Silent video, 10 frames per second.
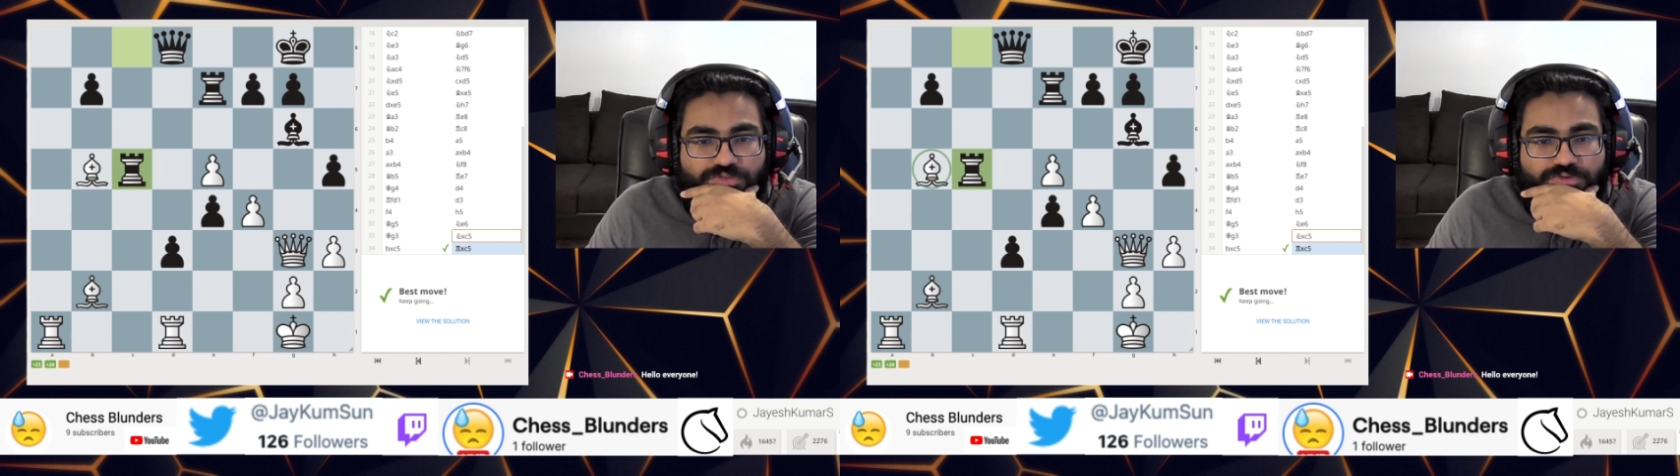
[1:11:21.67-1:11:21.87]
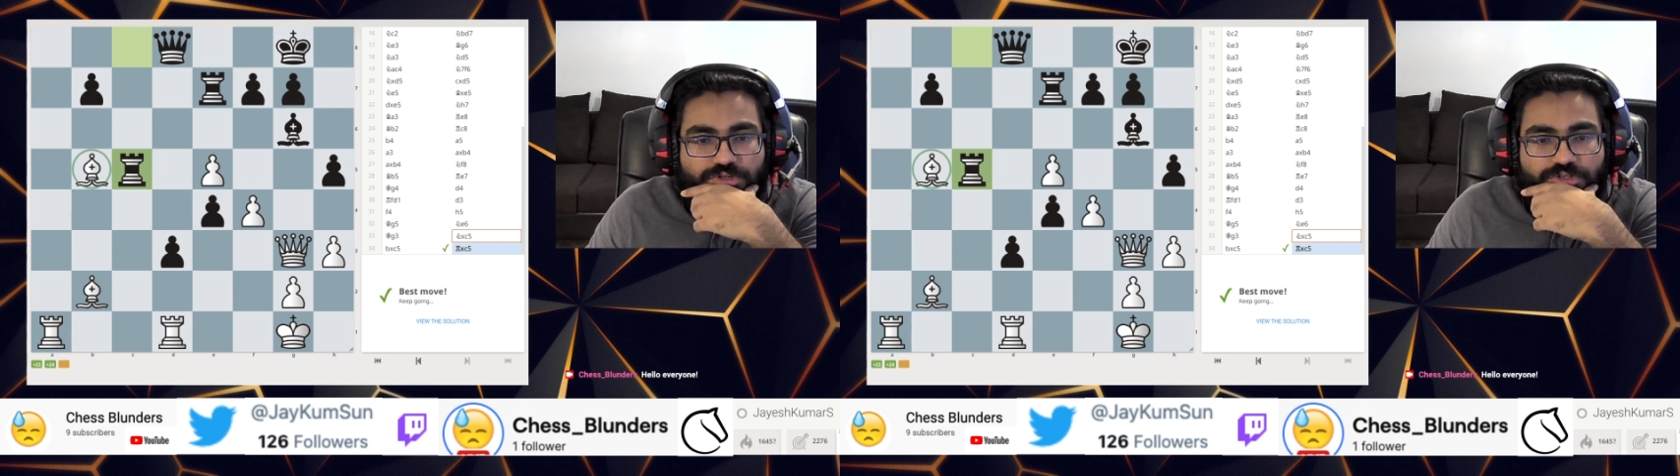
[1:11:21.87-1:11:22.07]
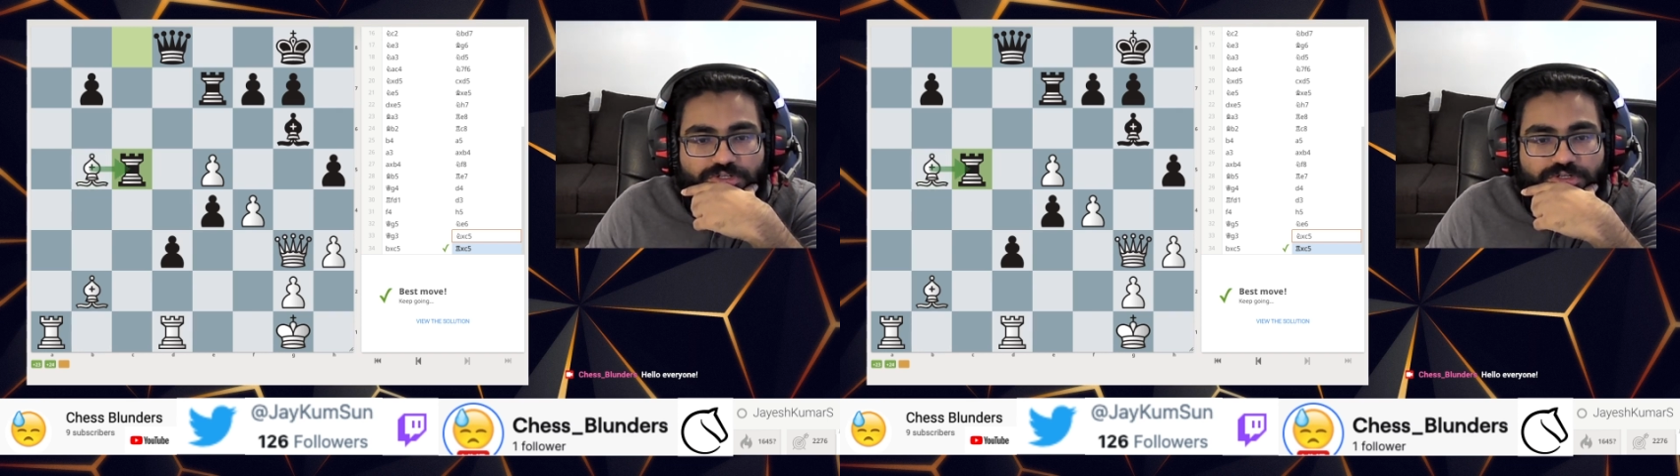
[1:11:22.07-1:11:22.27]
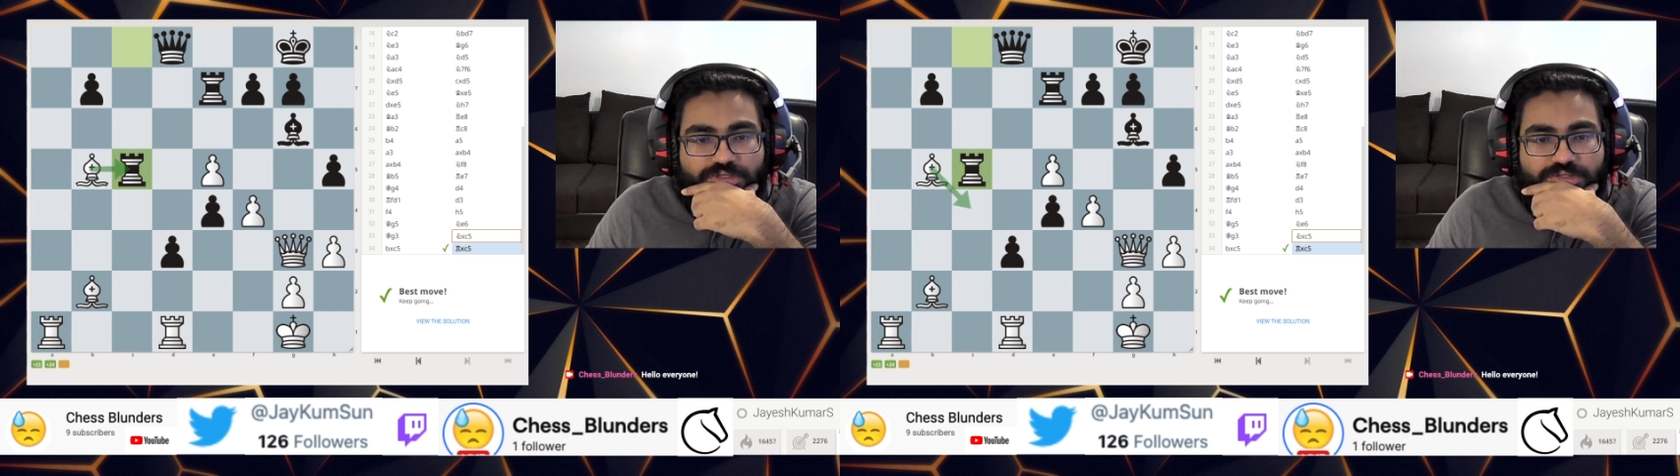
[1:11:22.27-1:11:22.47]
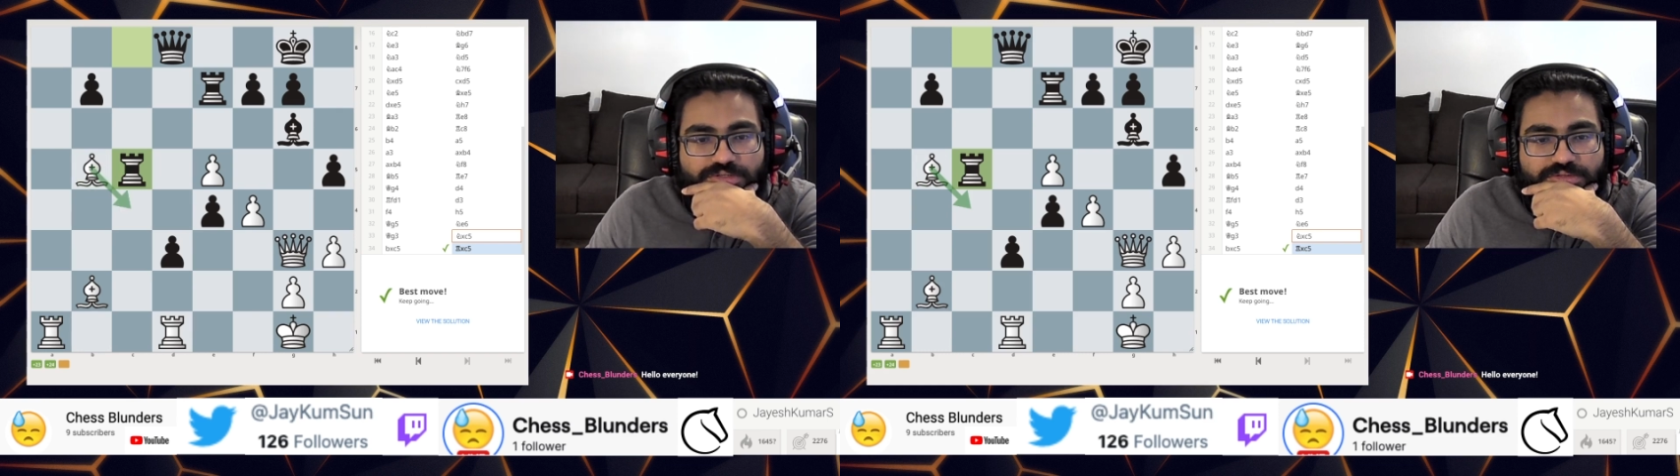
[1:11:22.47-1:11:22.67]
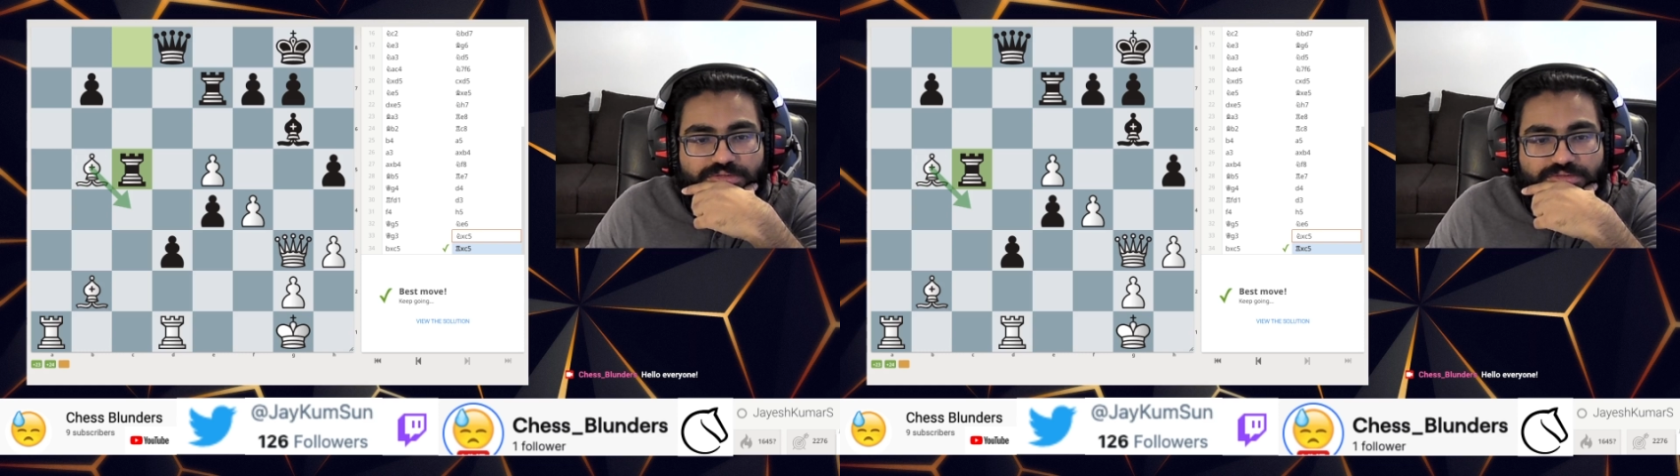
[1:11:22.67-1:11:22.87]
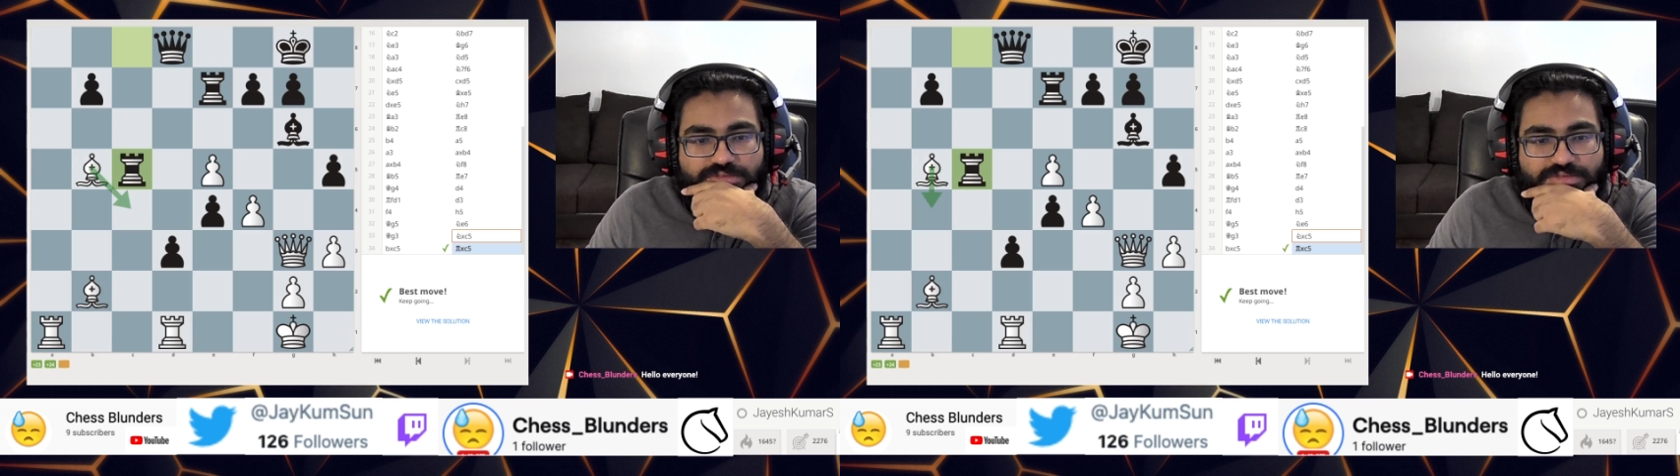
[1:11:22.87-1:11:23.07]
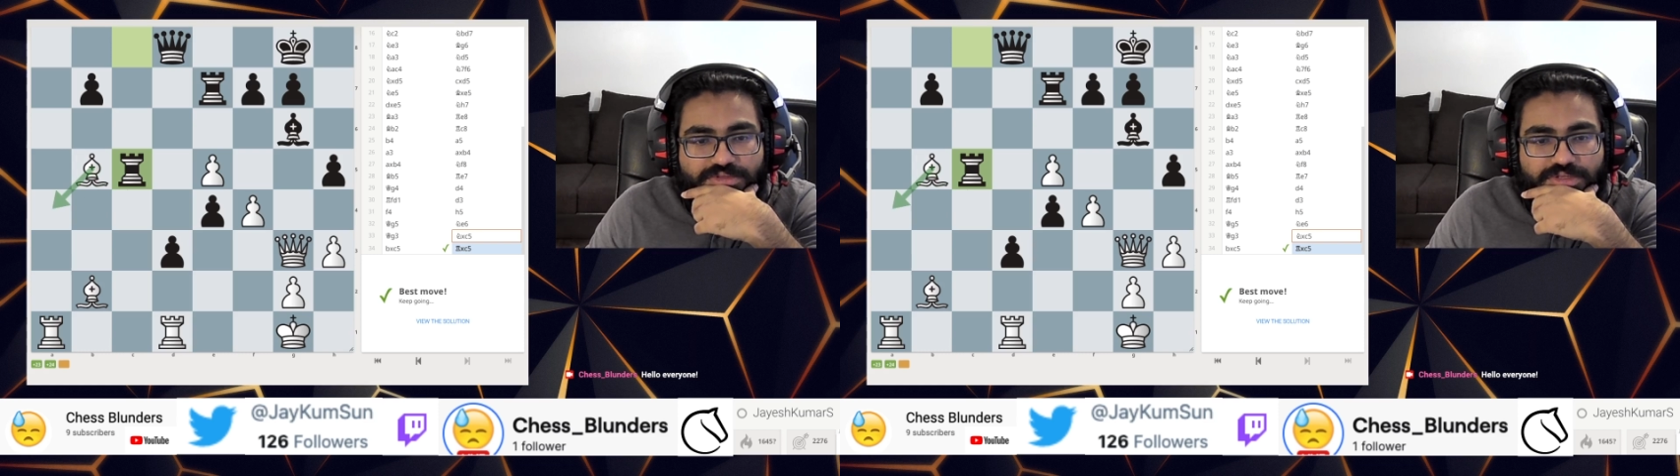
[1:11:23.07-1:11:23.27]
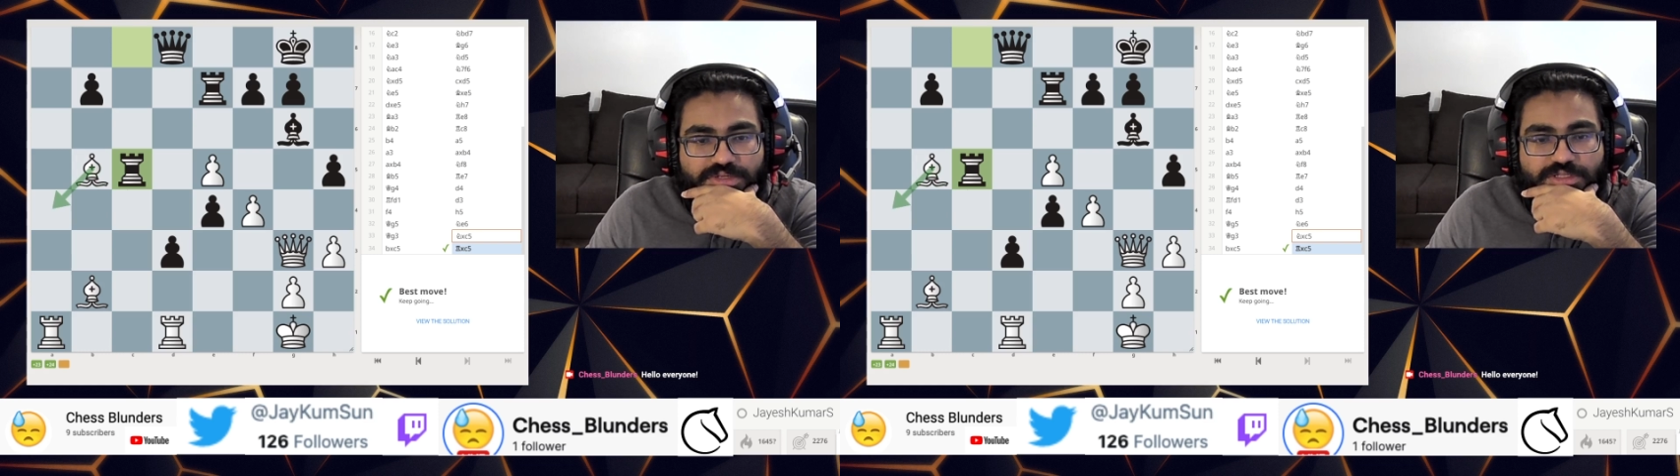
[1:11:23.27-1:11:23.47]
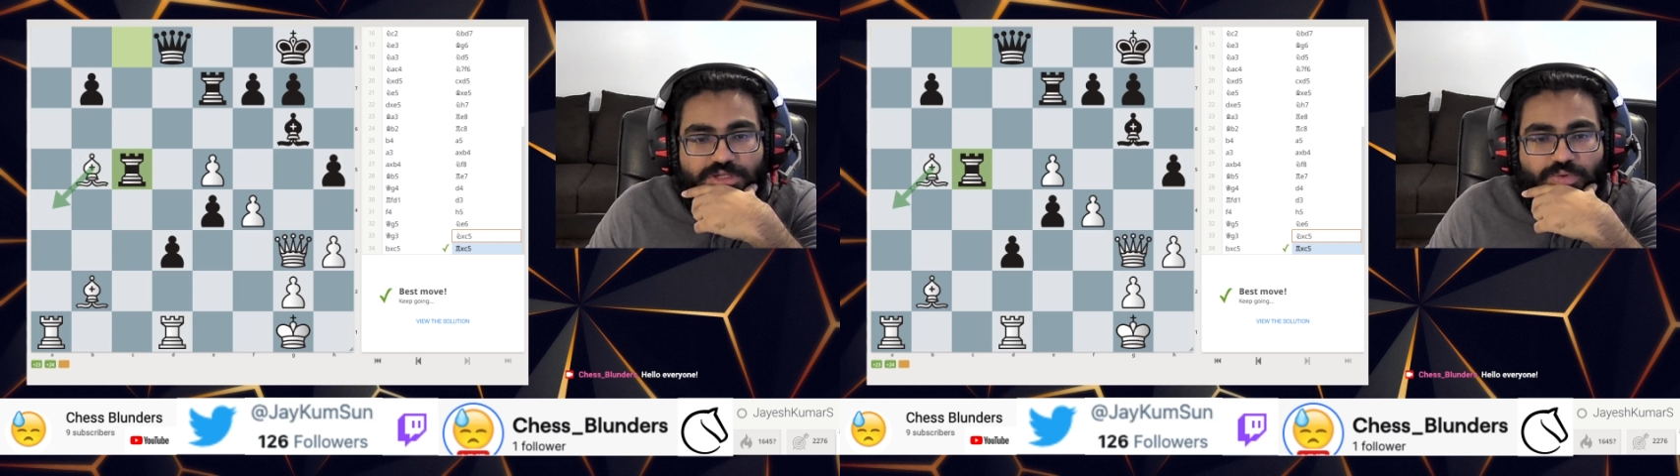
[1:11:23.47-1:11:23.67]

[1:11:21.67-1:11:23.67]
for the